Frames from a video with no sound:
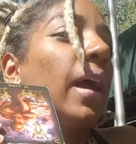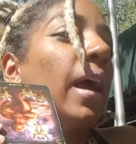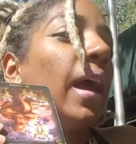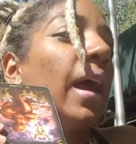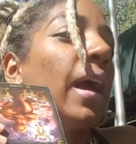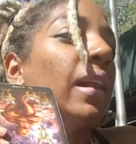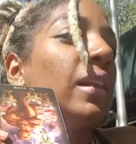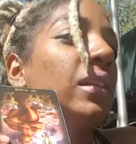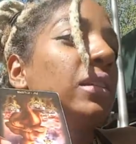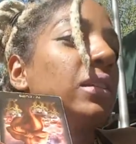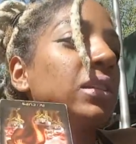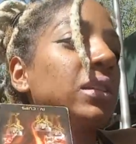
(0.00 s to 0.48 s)

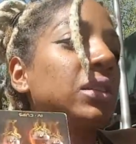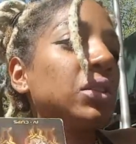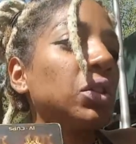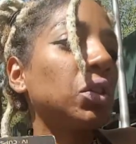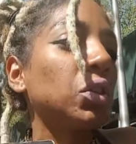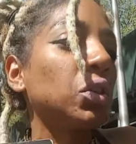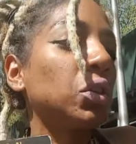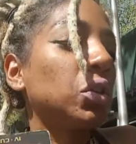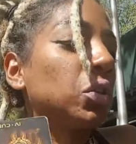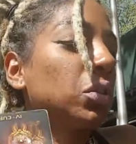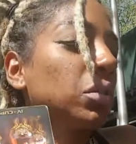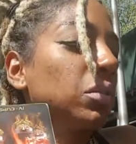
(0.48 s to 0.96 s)
and it's
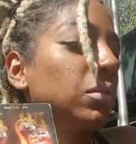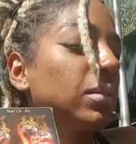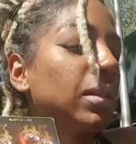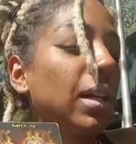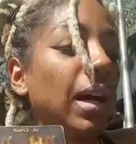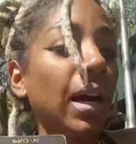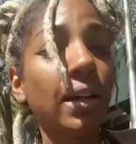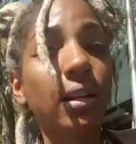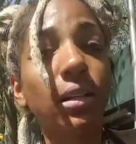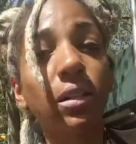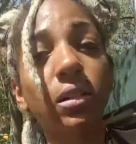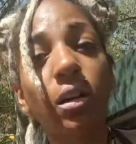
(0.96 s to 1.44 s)
still
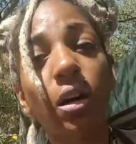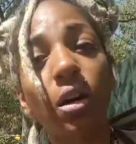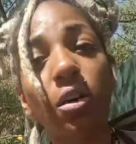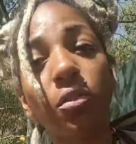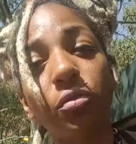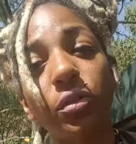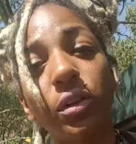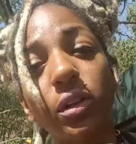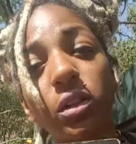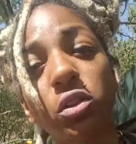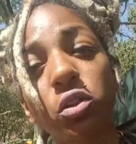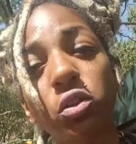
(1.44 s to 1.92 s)
not enough,
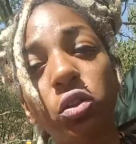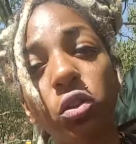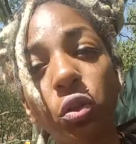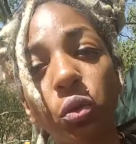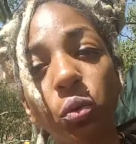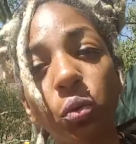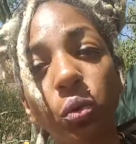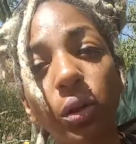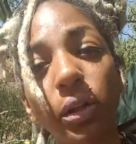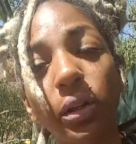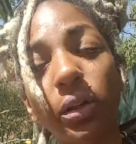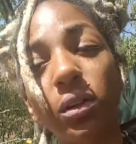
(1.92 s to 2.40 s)
it's too
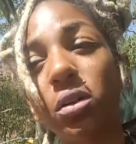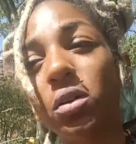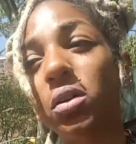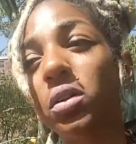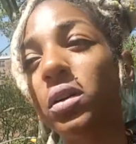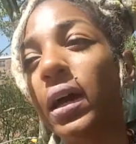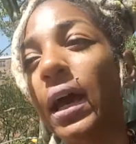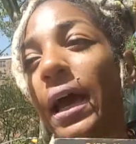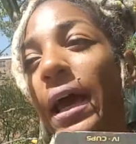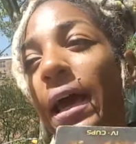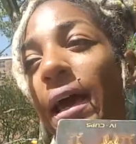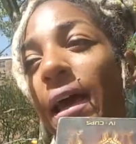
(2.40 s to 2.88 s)

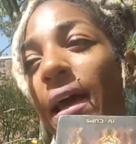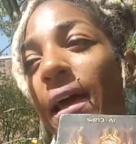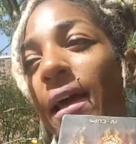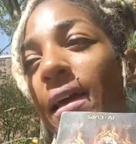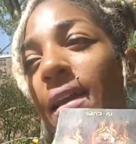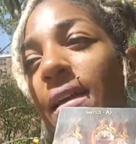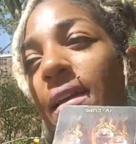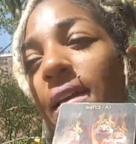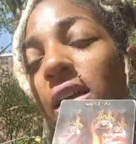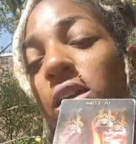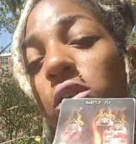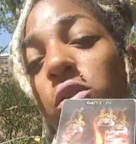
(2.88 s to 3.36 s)
little,
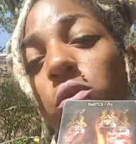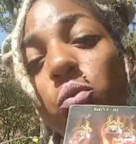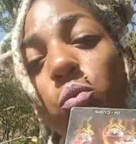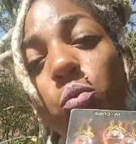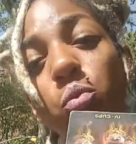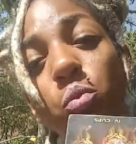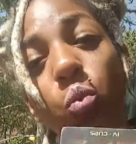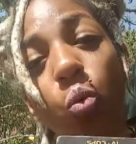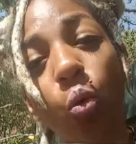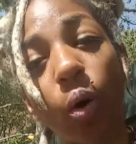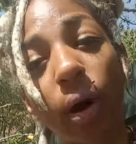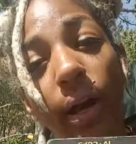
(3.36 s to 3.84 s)
and it's
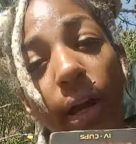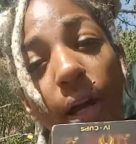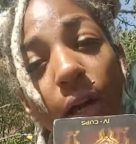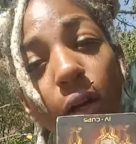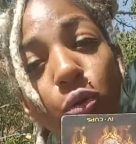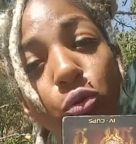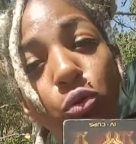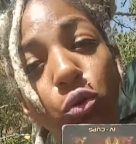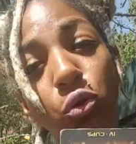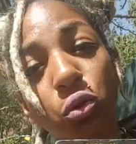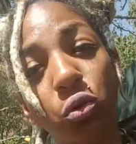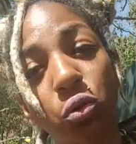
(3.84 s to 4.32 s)
way
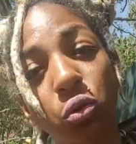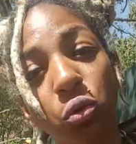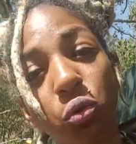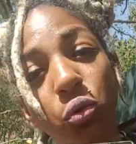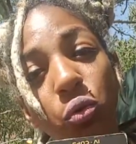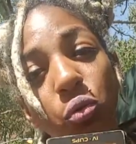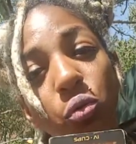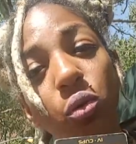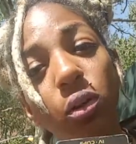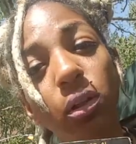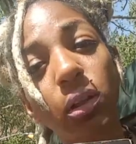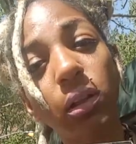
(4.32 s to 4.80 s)

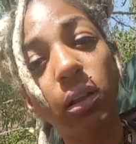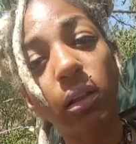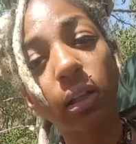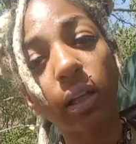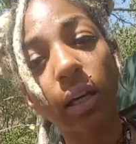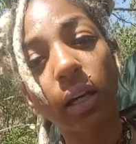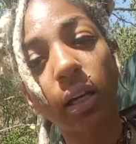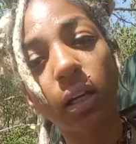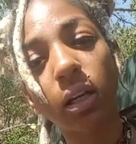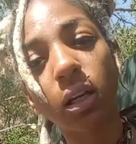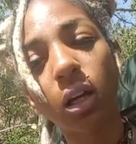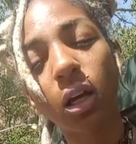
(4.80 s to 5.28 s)
too
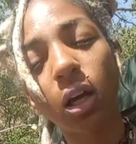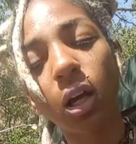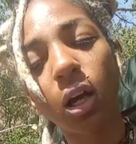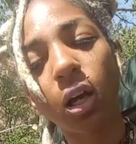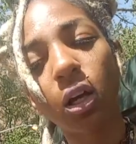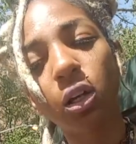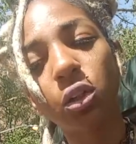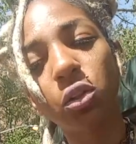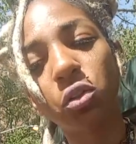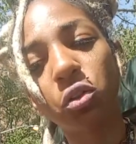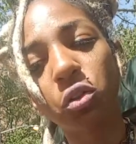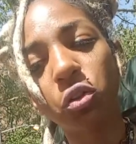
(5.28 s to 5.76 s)
late.
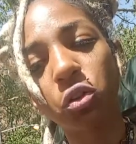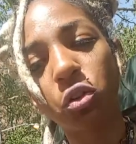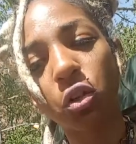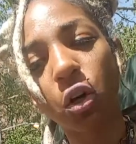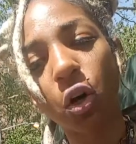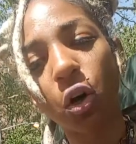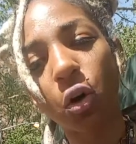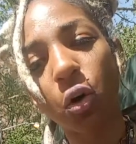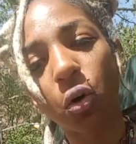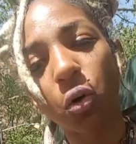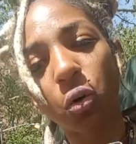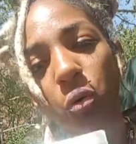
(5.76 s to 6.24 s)

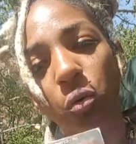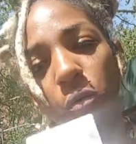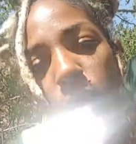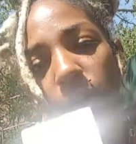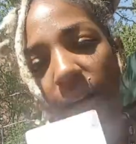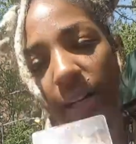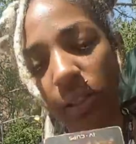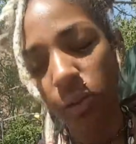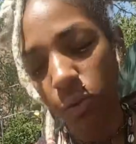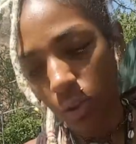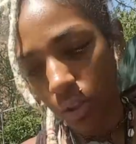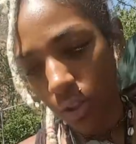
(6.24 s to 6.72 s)
So
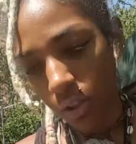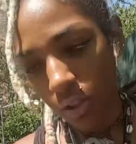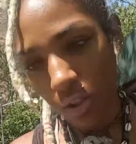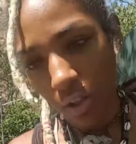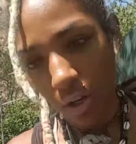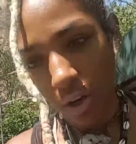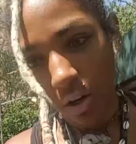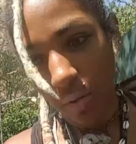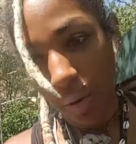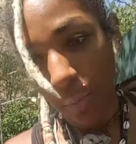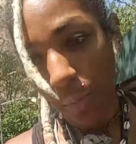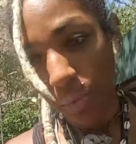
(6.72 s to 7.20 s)
that's what this
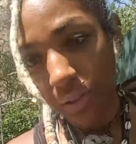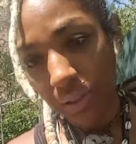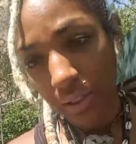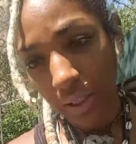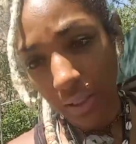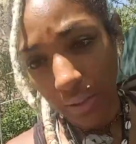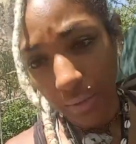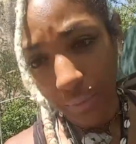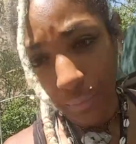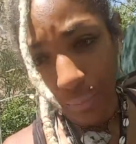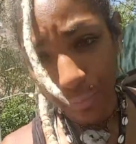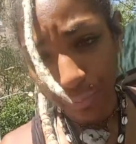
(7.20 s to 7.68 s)
card
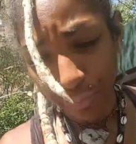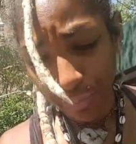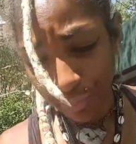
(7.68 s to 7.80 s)
represented.